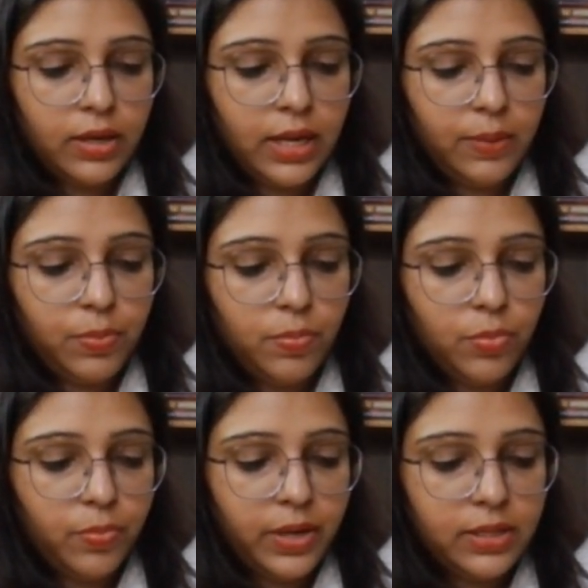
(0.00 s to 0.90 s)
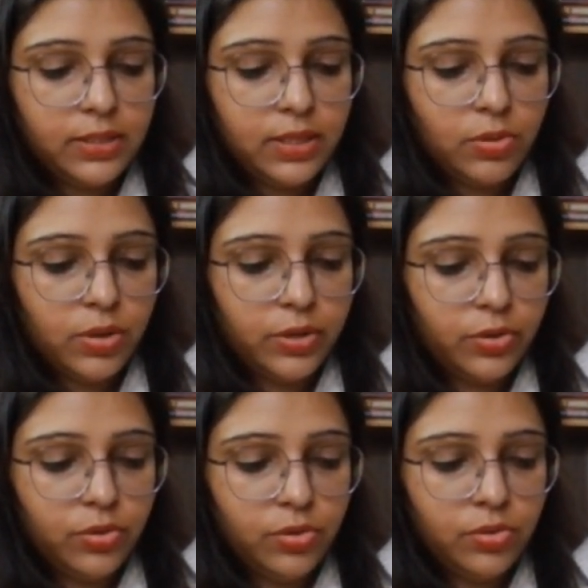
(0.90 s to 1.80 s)
Dipole moment is equal
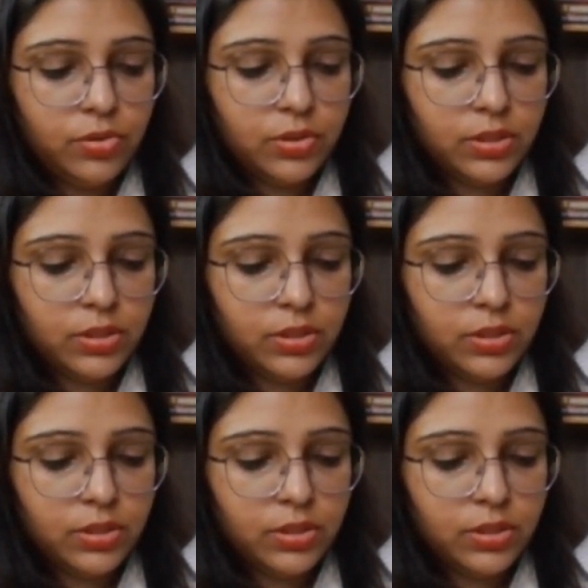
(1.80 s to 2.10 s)
to